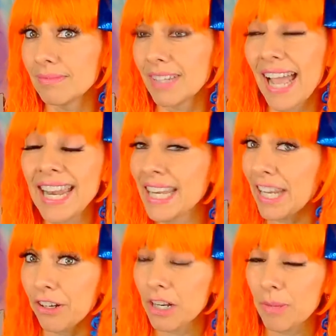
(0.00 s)
I didn't
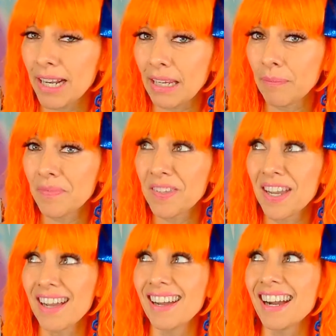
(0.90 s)
hear anybody.
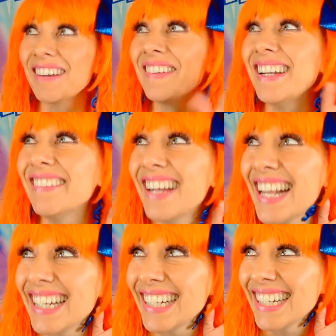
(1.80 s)
Are we
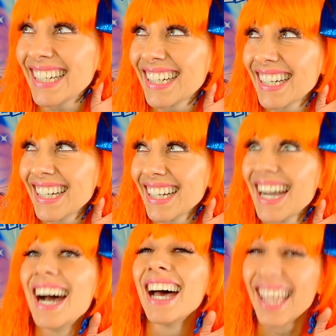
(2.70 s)
ready?
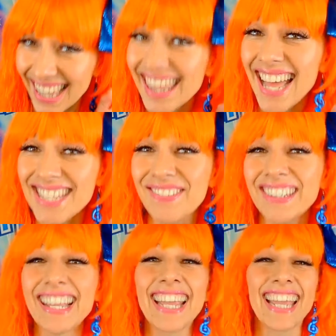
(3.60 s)
That's more
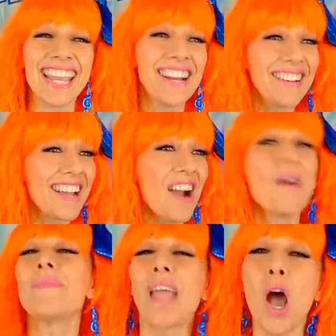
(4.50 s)
like it. Here we go.
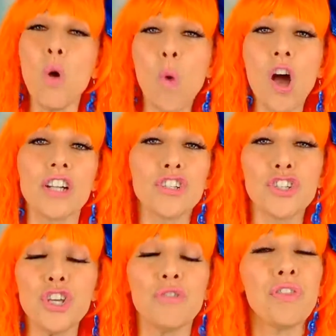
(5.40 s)
A 1,
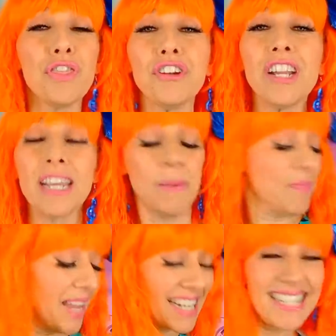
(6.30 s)
2, 3.
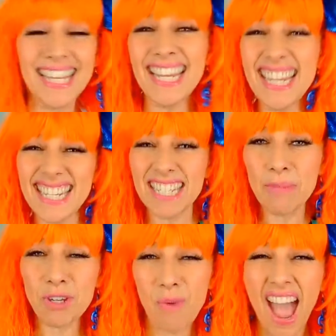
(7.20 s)

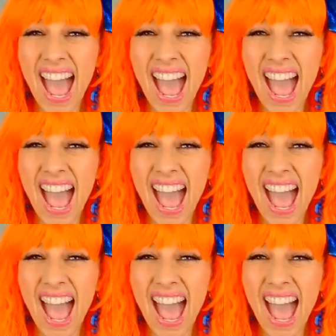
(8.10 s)
Twinkle.